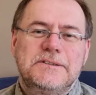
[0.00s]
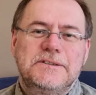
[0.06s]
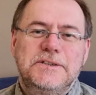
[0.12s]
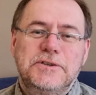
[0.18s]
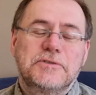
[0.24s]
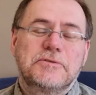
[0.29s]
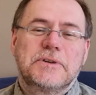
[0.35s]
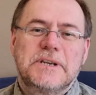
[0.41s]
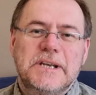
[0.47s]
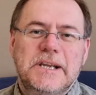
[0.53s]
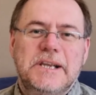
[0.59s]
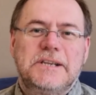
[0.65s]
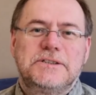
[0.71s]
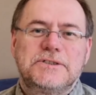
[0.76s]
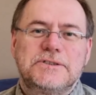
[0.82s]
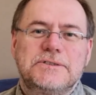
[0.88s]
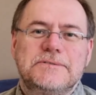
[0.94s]
your
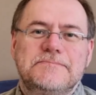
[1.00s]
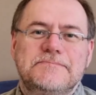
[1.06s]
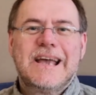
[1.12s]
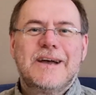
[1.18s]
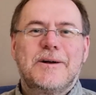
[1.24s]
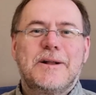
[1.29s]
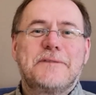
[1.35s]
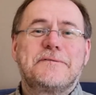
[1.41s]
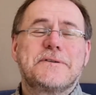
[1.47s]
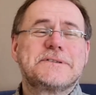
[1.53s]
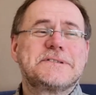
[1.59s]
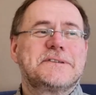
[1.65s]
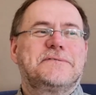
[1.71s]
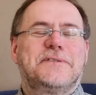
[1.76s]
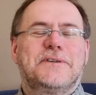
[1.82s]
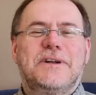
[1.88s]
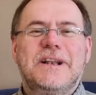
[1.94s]
niche? Well, first
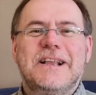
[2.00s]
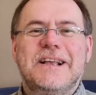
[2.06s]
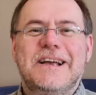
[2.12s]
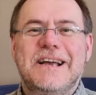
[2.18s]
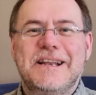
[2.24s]
of all,